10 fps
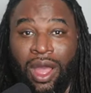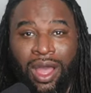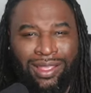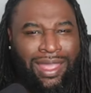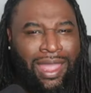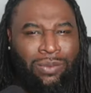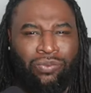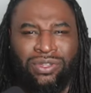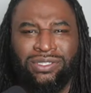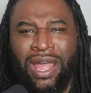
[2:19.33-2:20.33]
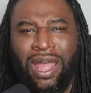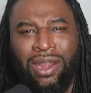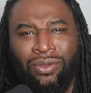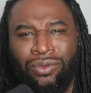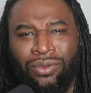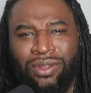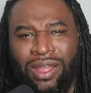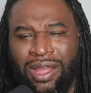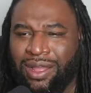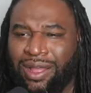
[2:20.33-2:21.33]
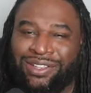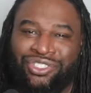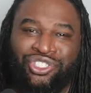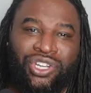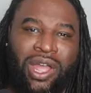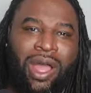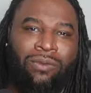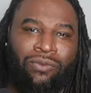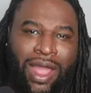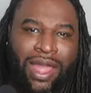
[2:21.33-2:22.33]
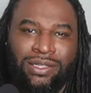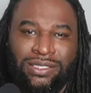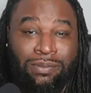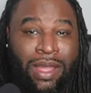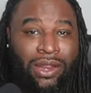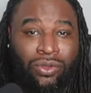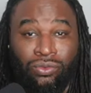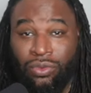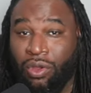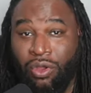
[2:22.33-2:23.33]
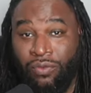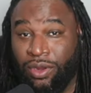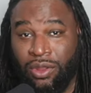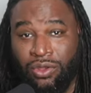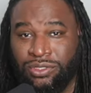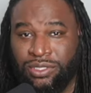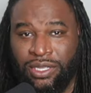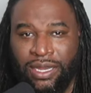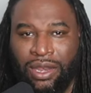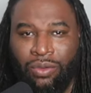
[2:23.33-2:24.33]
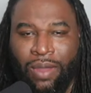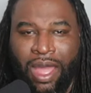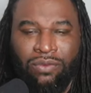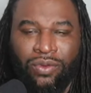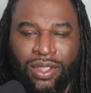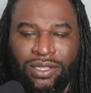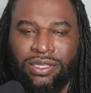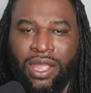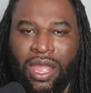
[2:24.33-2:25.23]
A Gabe Rosado, a John Ryder, somebody who already lost to Canelo Alvarez,